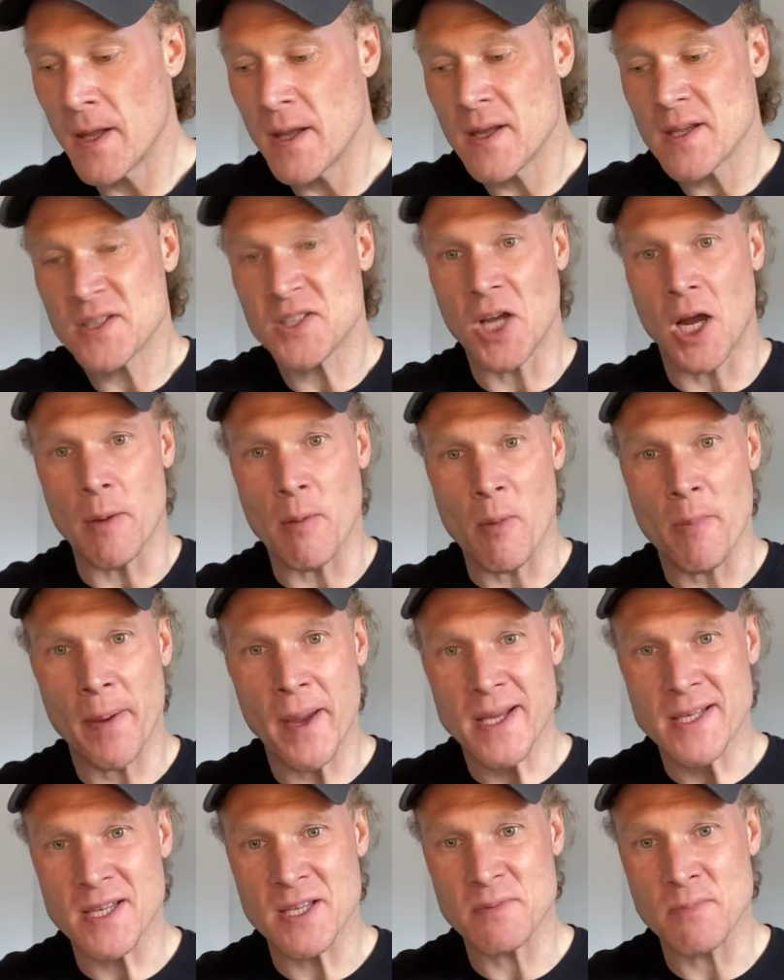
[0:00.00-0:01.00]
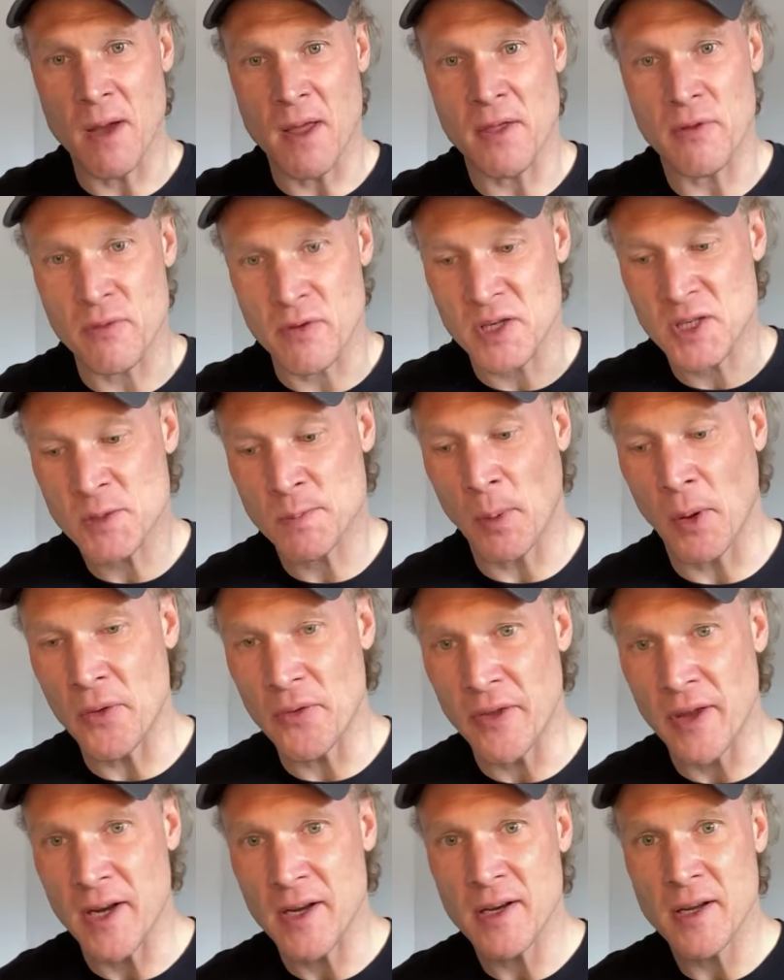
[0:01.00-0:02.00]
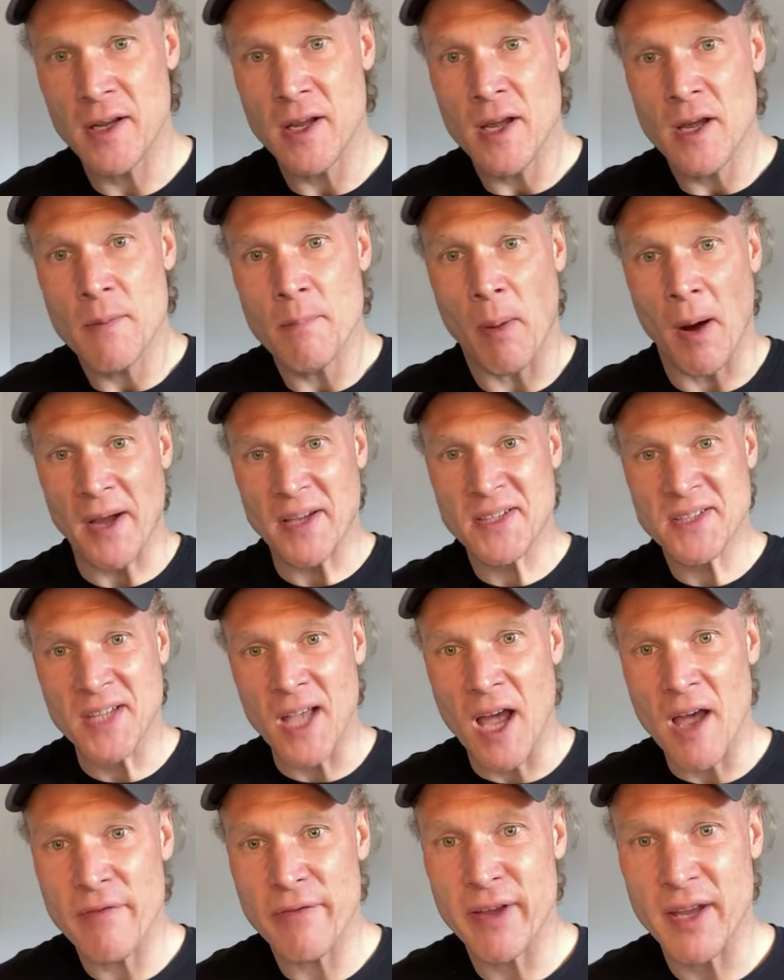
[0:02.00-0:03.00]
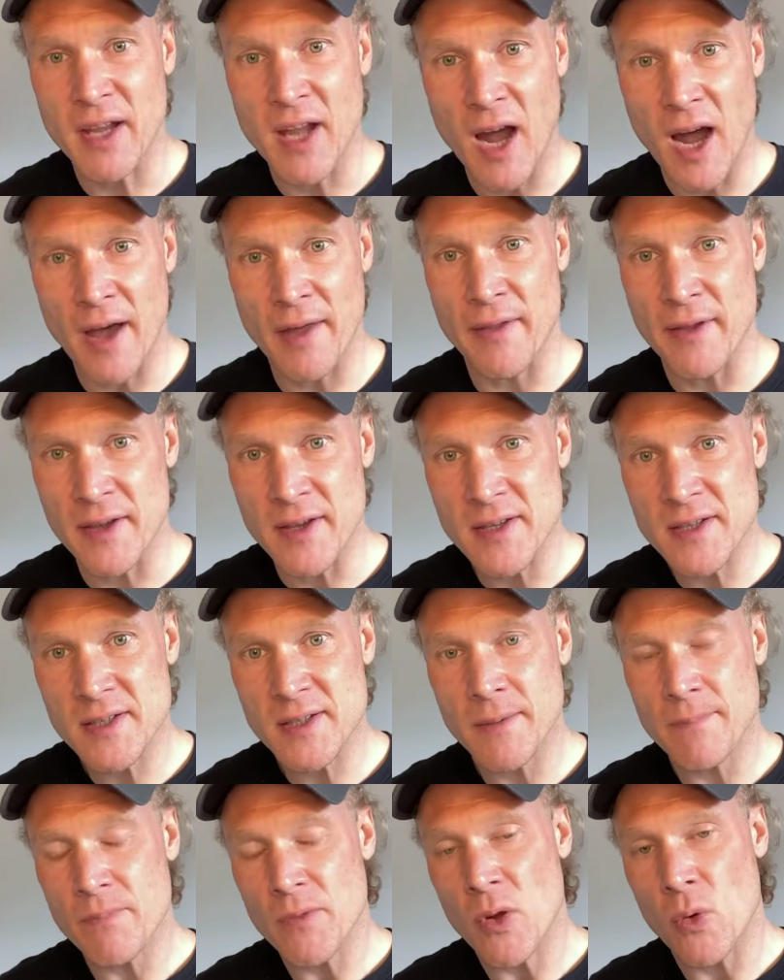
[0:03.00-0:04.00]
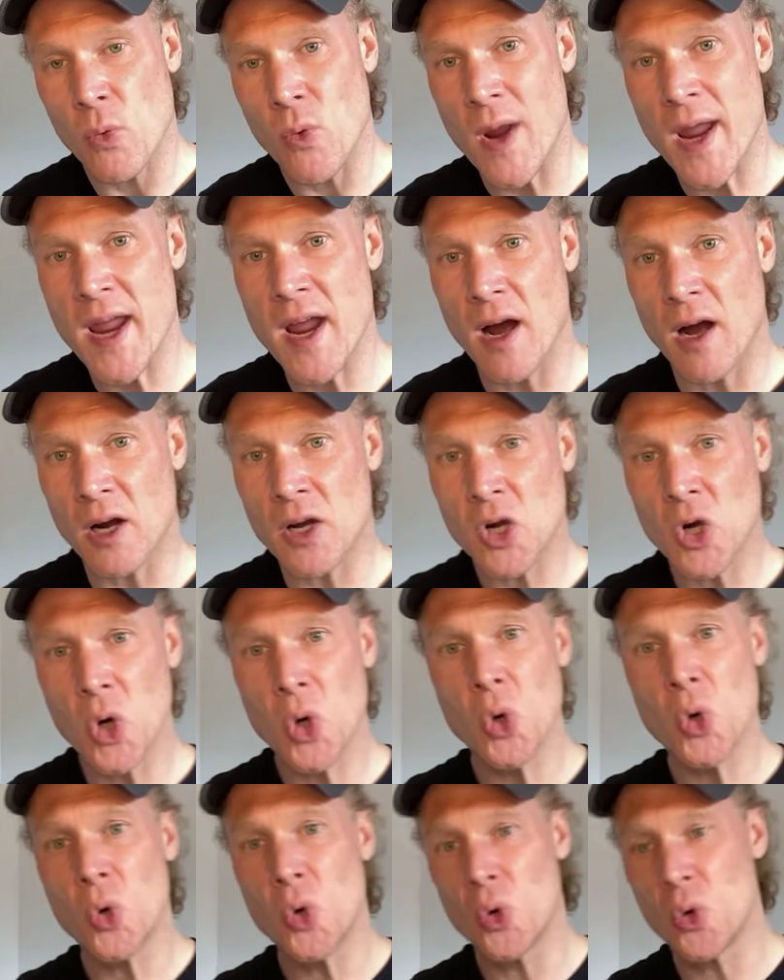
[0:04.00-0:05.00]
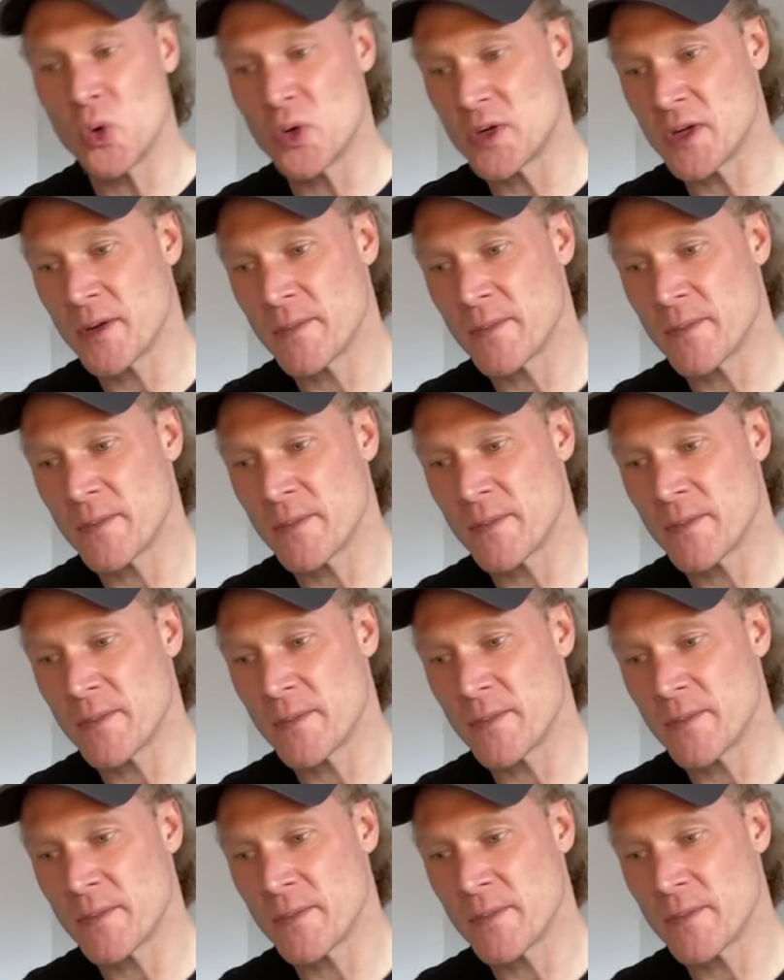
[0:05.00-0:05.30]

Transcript: Simon Peter's mother responded by serving others. We are called